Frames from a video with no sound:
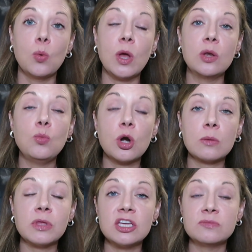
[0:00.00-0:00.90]
When
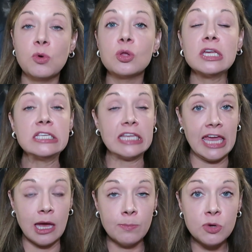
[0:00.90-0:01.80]
workplace bullies
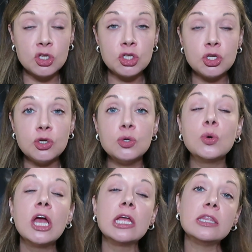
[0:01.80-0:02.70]
ambush
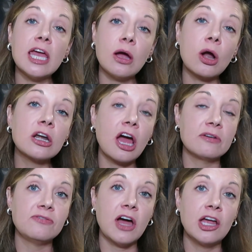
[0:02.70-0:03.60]
you, they are
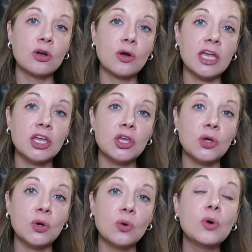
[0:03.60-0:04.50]
not firing
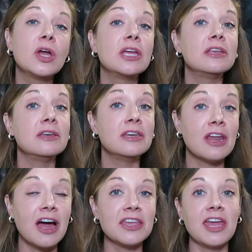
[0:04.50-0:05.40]
you,
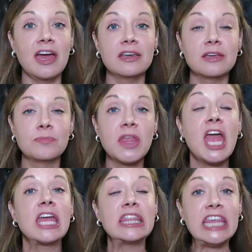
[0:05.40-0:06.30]
not yet.
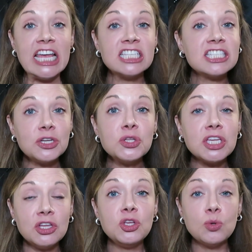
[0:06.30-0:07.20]
They still
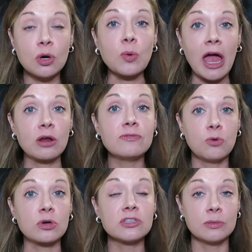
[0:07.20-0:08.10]
need you around
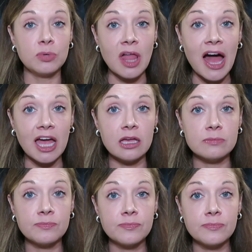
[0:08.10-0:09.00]
for supply.
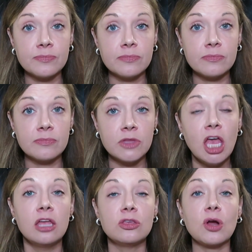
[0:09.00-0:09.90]

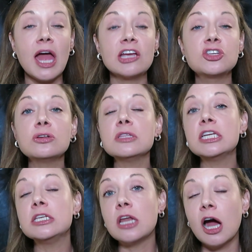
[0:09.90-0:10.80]
They're
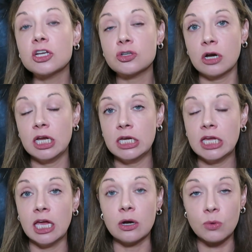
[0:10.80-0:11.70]
actually not trying to
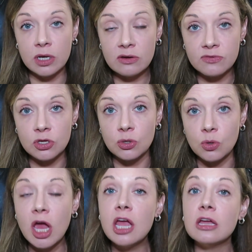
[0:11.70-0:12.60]
get rid of
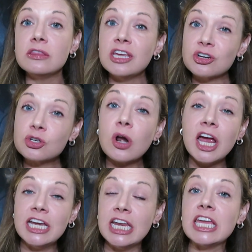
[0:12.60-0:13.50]
you. They're
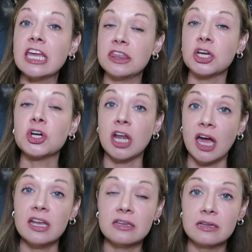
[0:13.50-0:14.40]
trying to get their
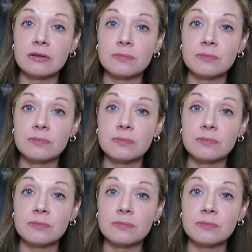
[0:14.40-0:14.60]
nut.